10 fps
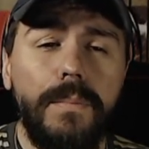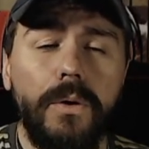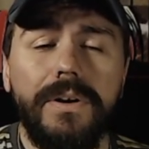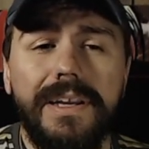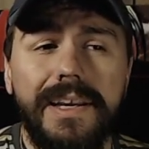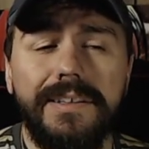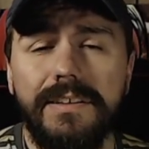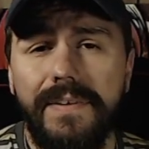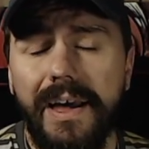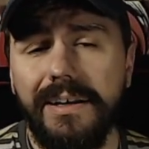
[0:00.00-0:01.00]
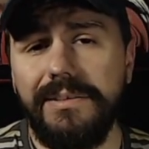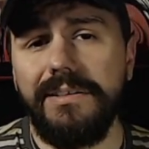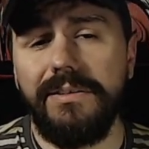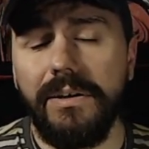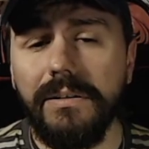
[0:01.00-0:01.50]
more ease of
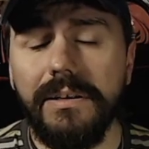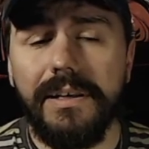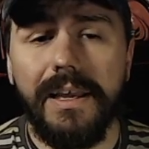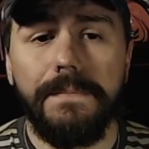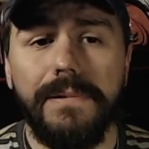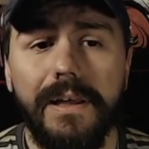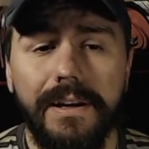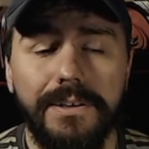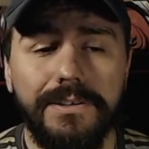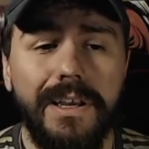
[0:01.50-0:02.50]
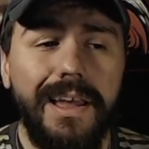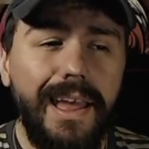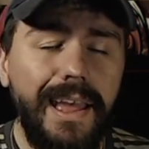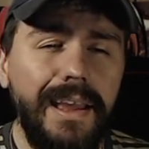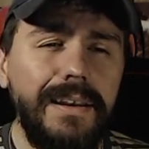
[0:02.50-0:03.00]
access to early game players,
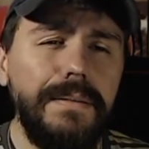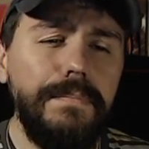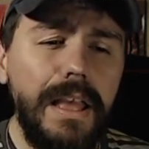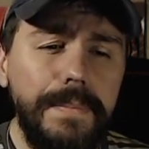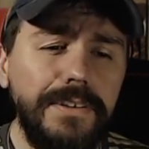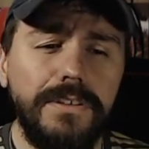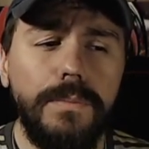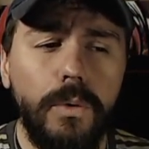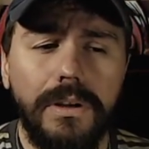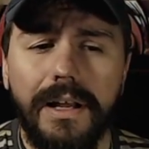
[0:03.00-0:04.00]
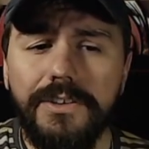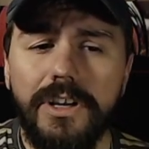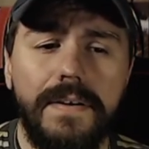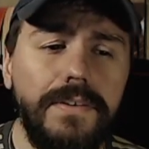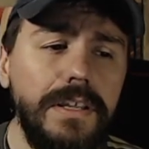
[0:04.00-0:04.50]
and maybe some more
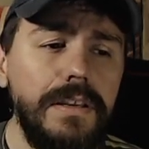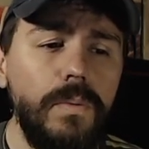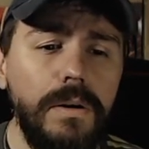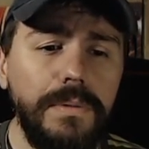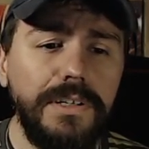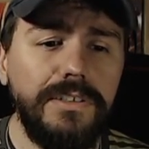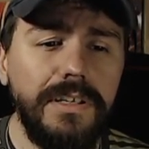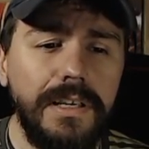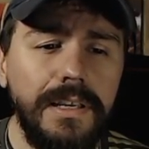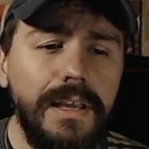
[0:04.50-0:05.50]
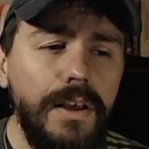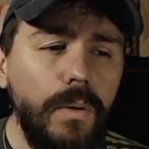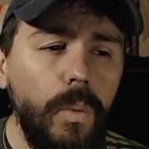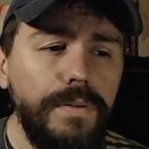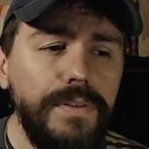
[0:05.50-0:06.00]
longevity when we see
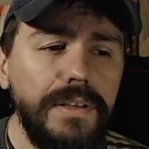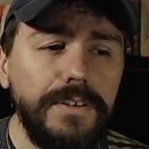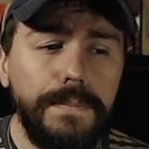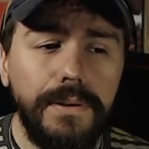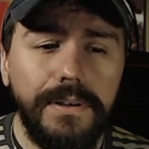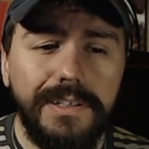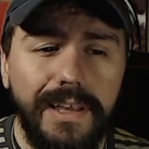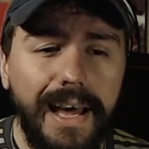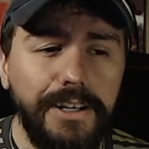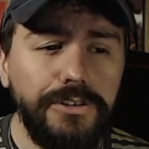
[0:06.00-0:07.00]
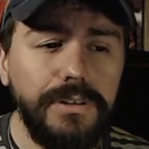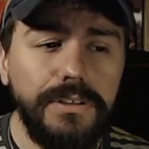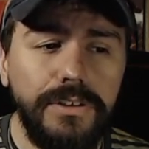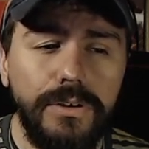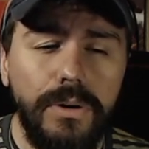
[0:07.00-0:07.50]
what these abilities
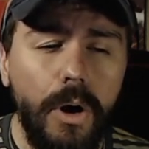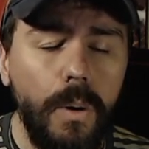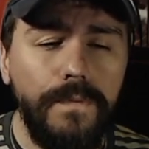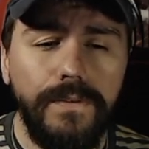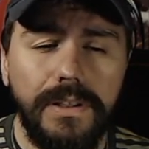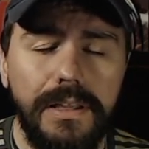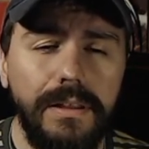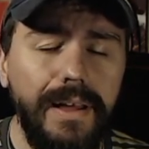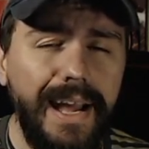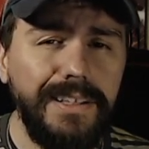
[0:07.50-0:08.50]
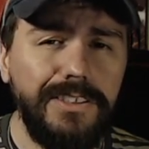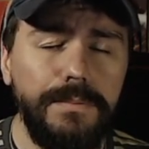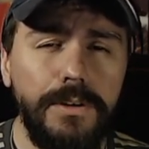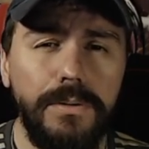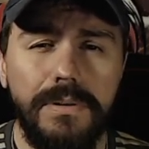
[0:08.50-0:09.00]
actually do. Hopefully they'll add
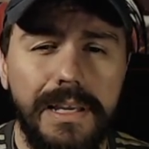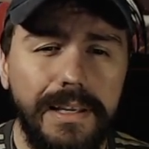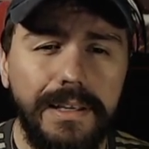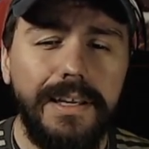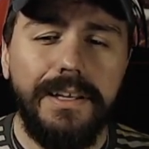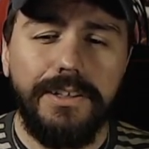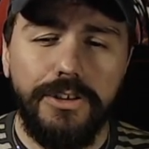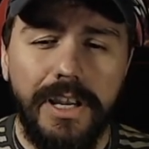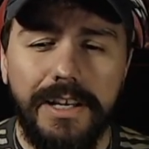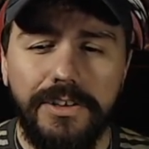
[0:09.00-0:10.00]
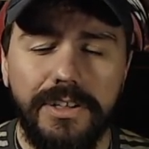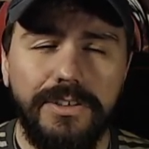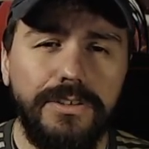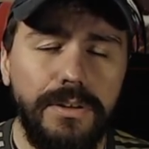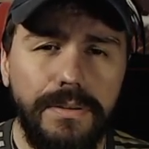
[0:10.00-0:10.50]
some unique
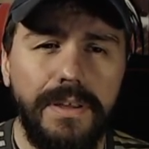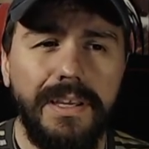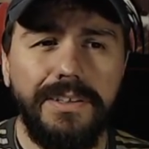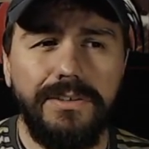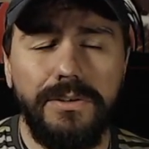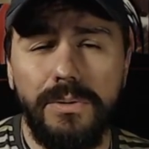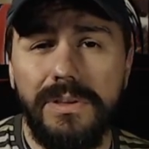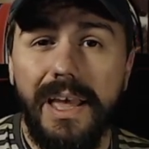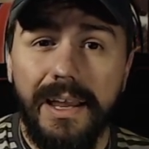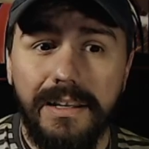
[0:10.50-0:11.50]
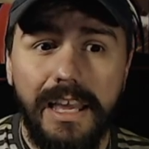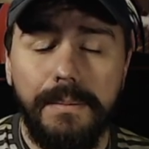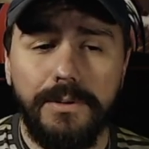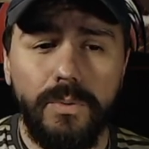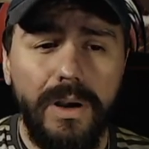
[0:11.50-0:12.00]
changes to things to the end
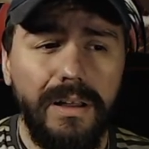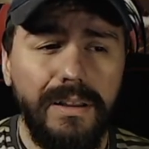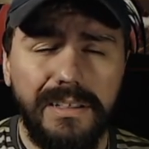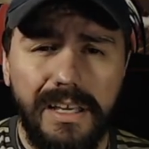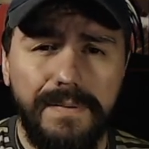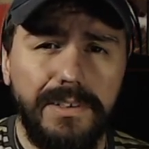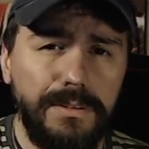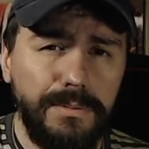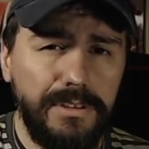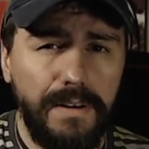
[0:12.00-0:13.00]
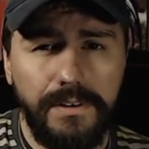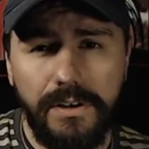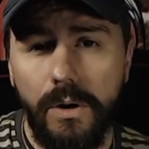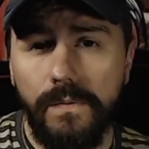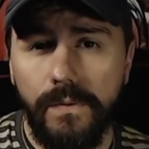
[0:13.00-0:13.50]
game as well, and give us some stuff to
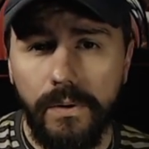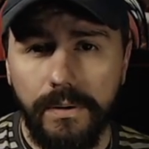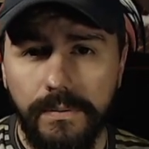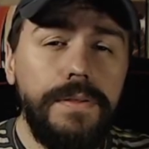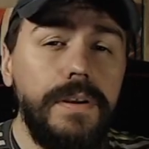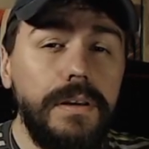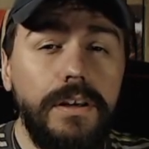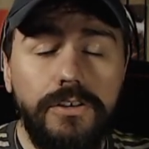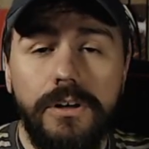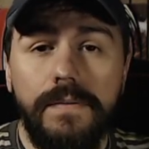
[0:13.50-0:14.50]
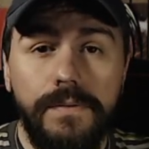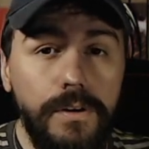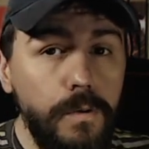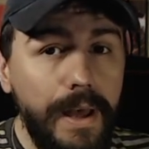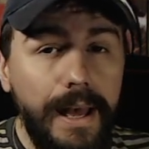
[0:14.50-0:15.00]
go for. With the addition of
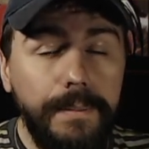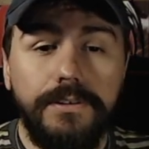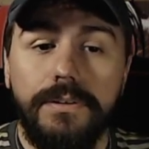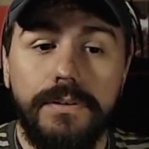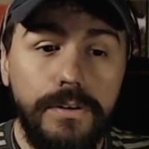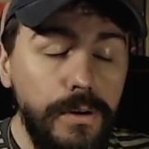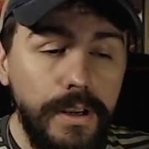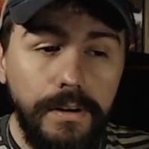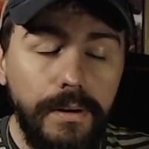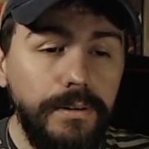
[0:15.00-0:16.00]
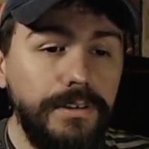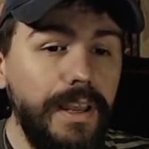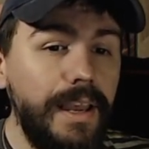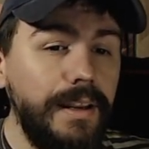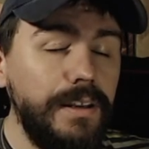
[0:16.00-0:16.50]
new maps, new heroes,
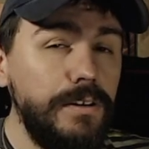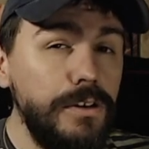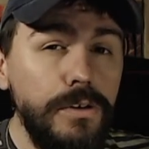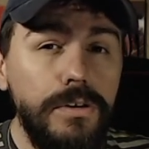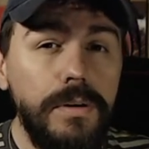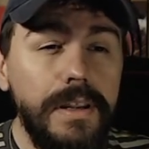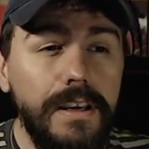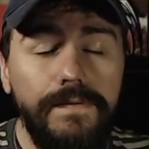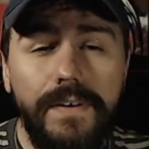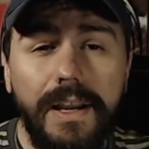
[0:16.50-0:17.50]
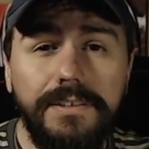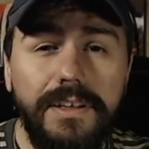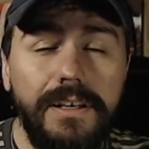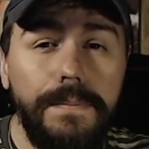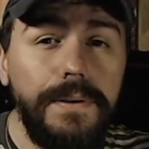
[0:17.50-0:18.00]
and new unique
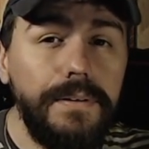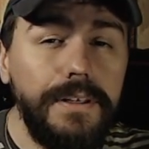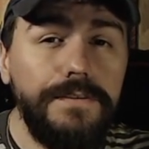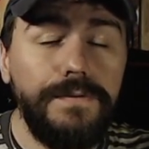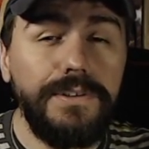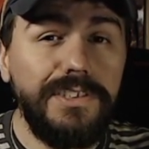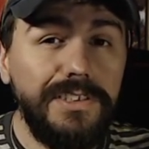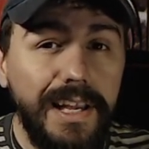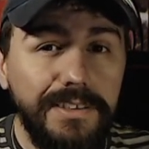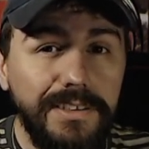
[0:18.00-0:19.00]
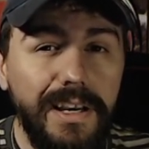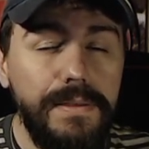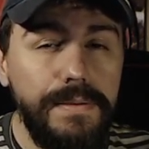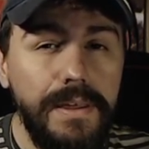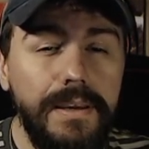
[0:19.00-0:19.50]
effects and abilities for sets,
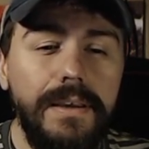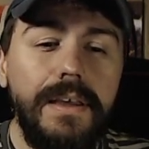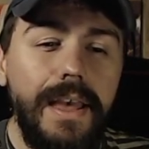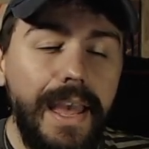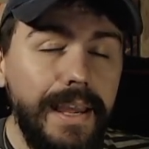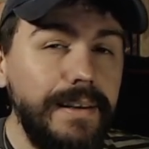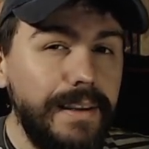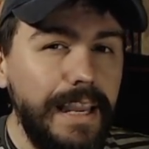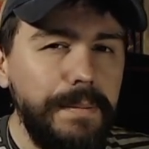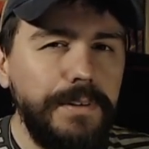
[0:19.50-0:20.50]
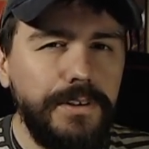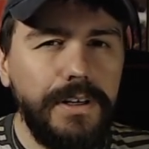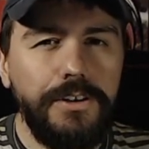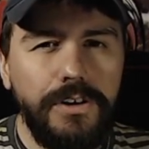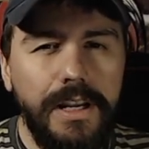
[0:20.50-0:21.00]
I think end game is
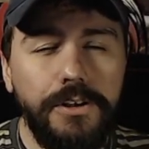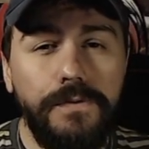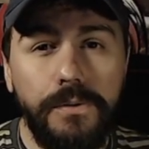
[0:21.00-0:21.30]
going to change